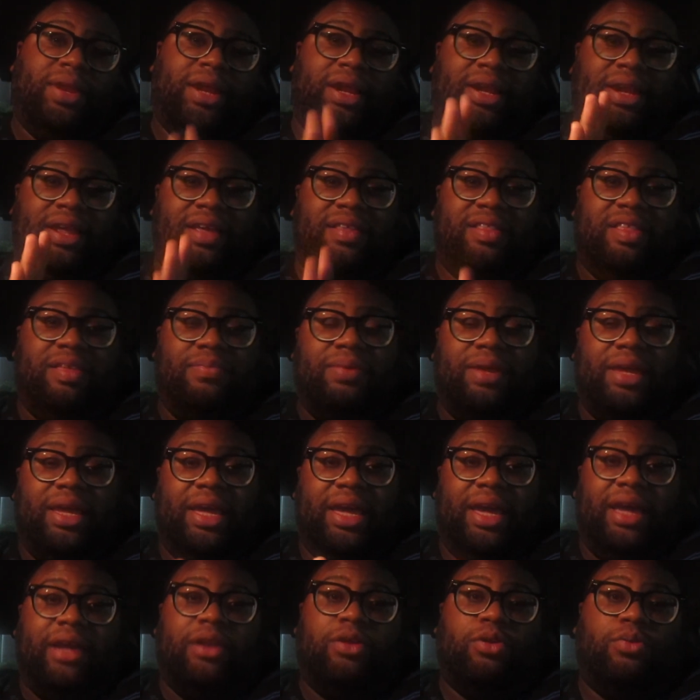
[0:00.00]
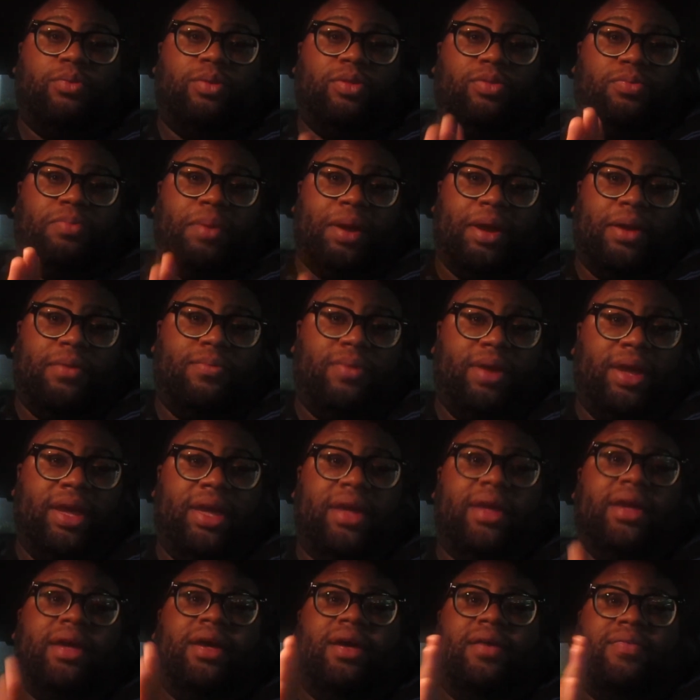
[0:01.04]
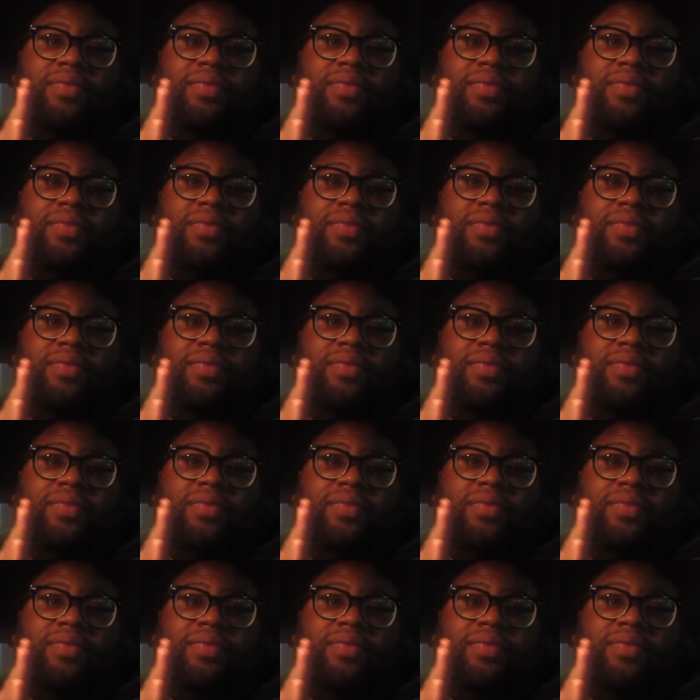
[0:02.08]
that needs to be handled with right away,